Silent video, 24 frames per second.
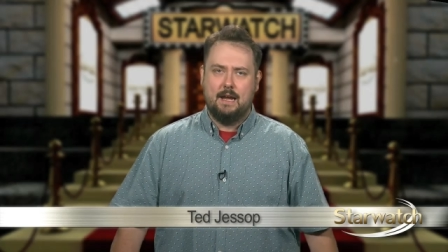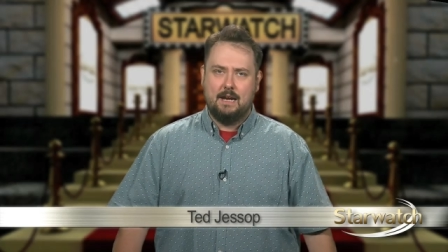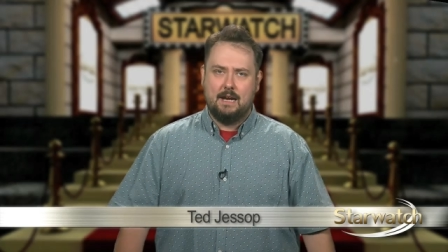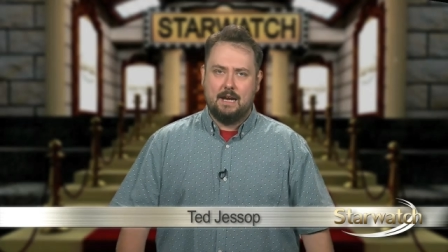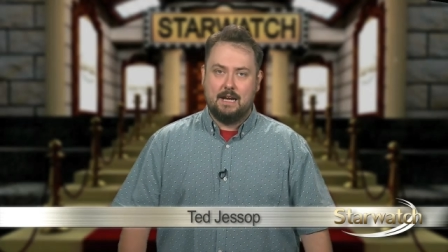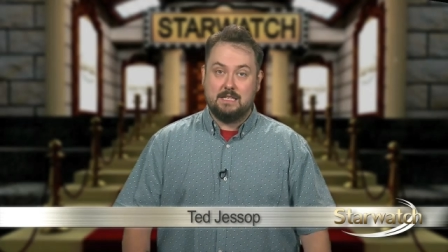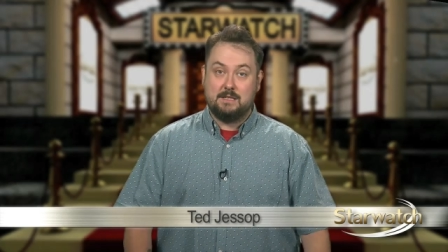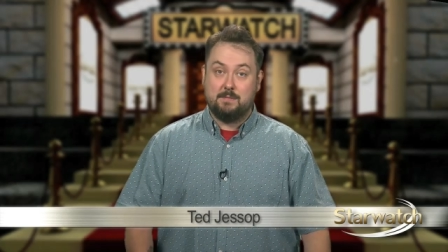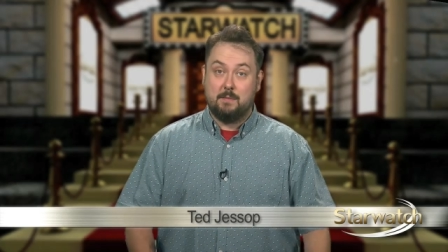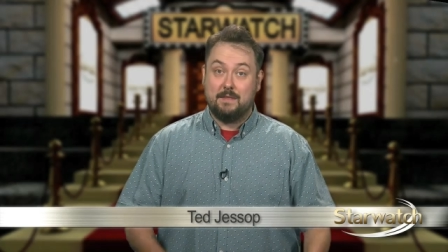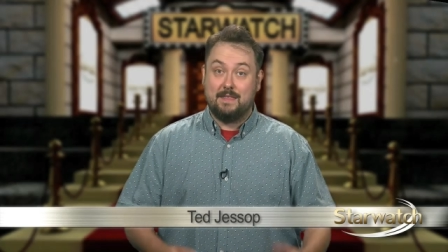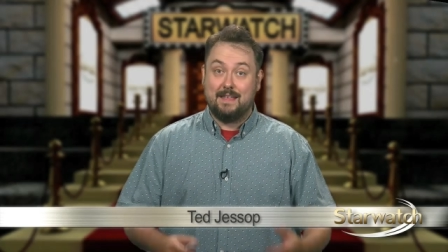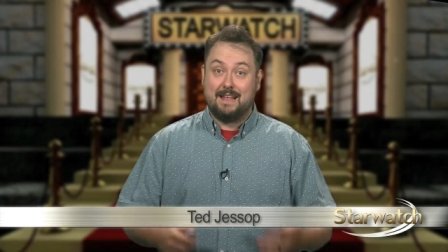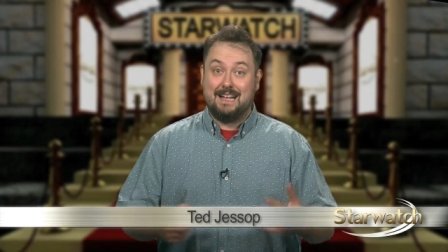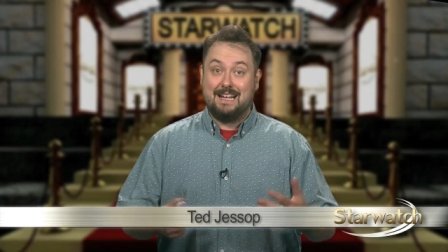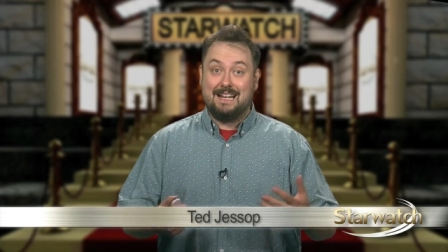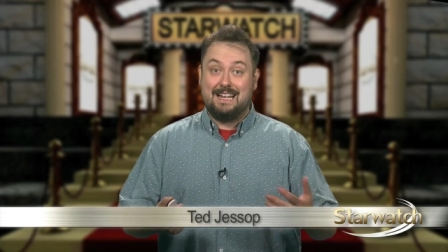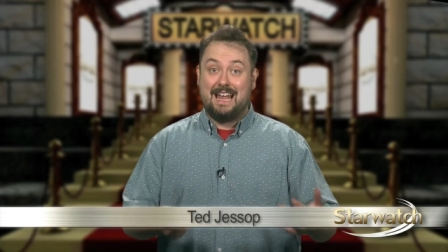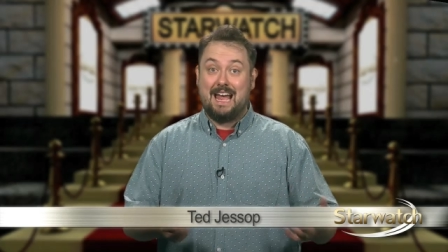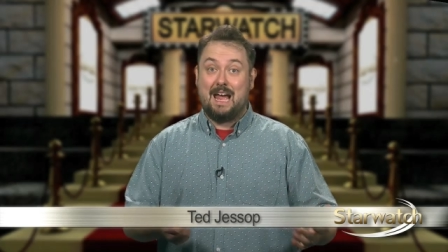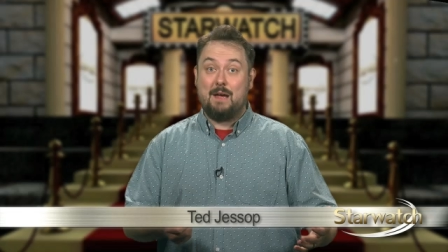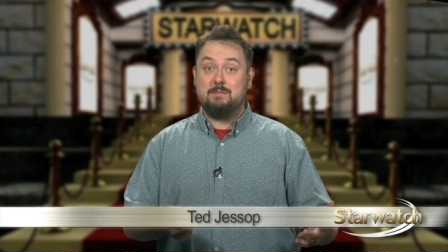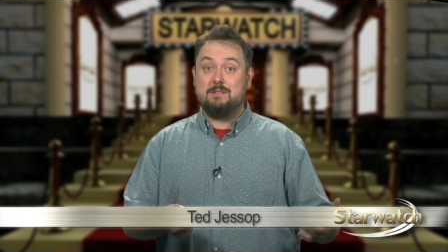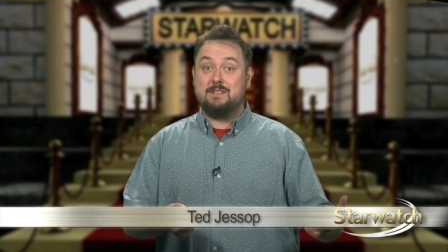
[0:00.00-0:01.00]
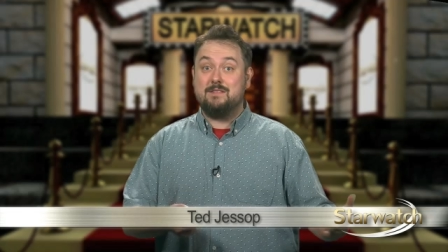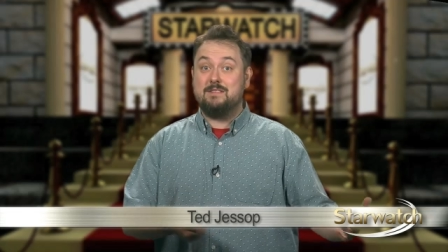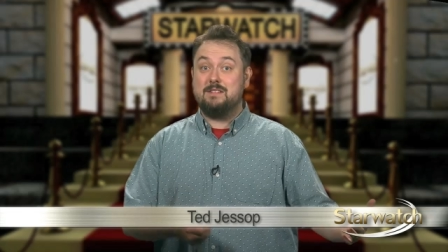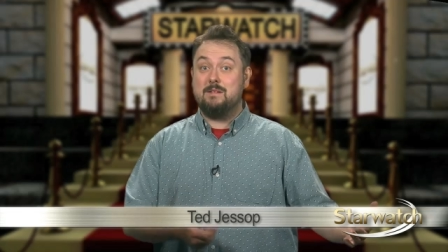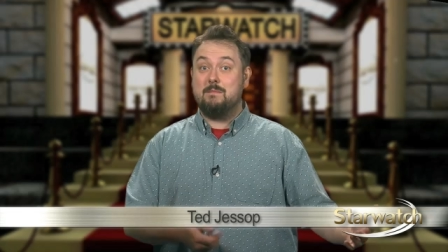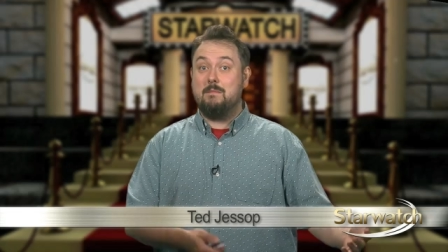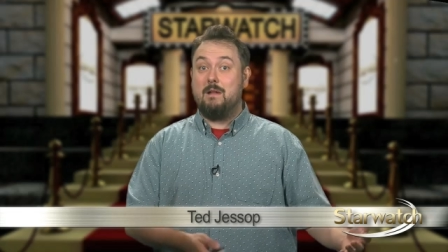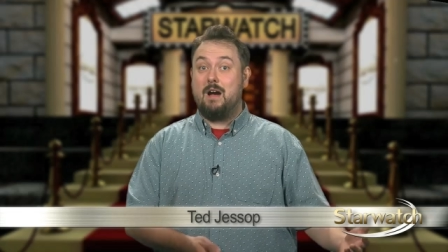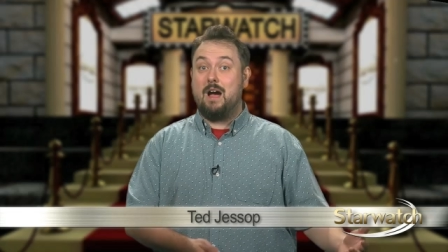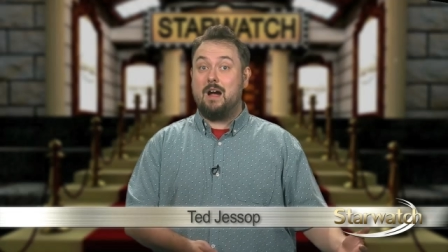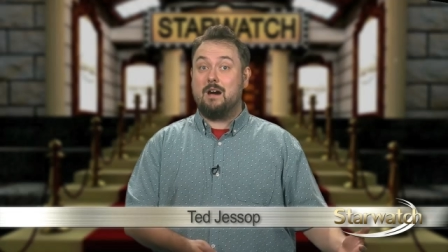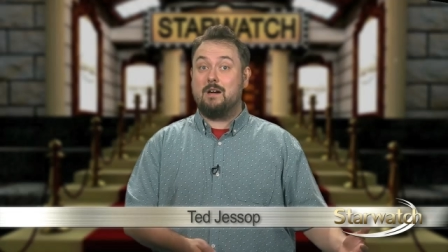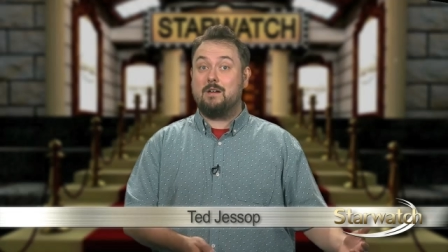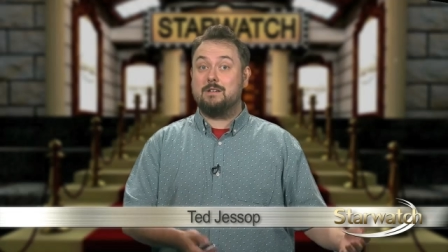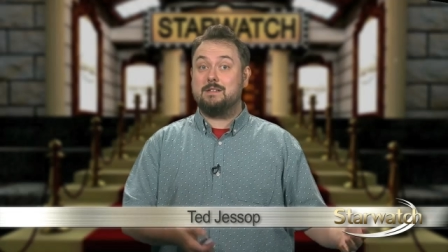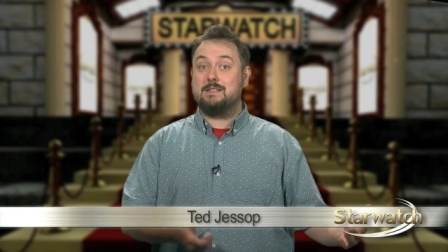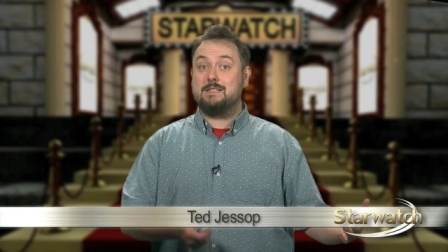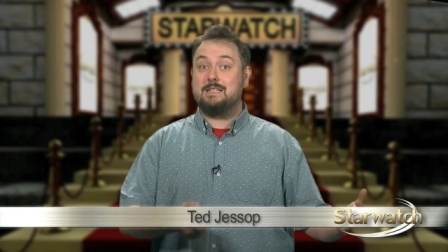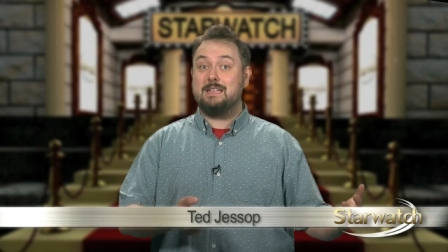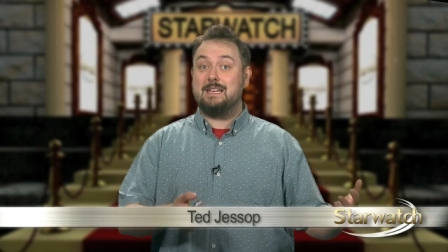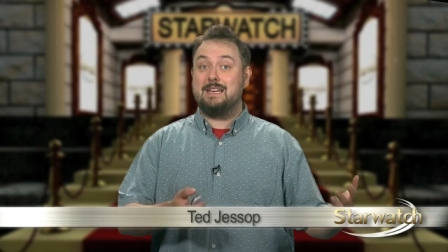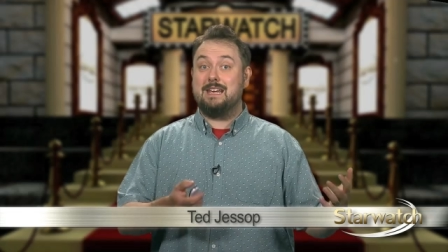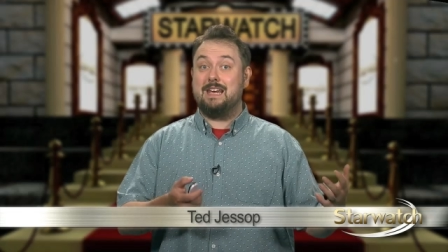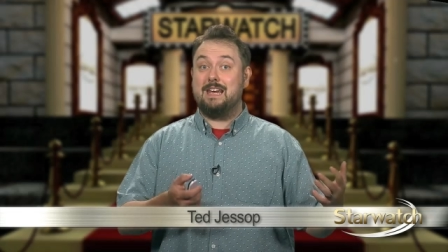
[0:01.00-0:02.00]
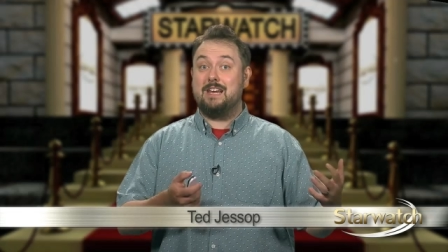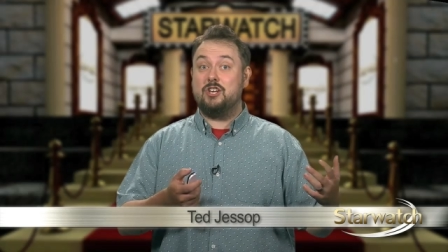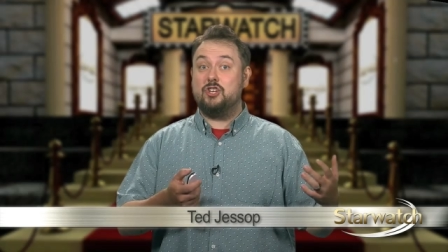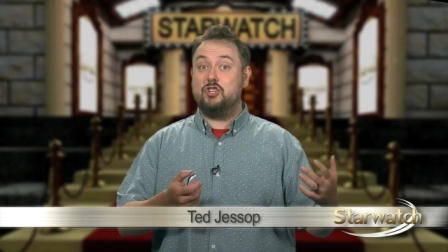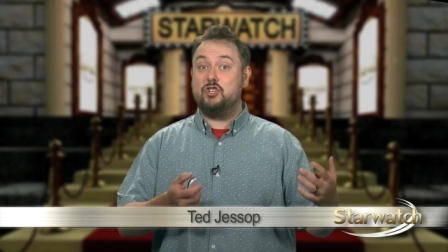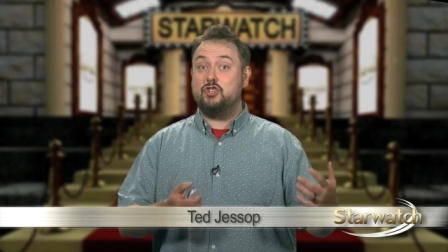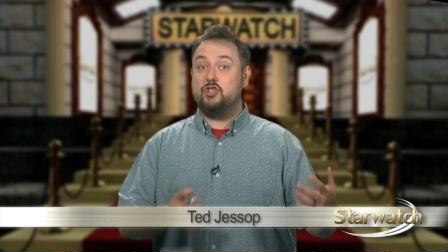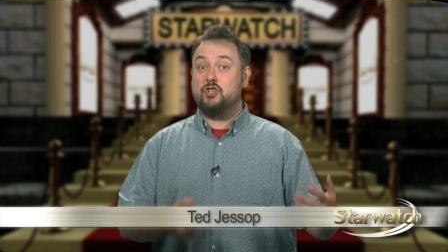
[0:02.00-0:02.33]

It's about the collapse of democracy in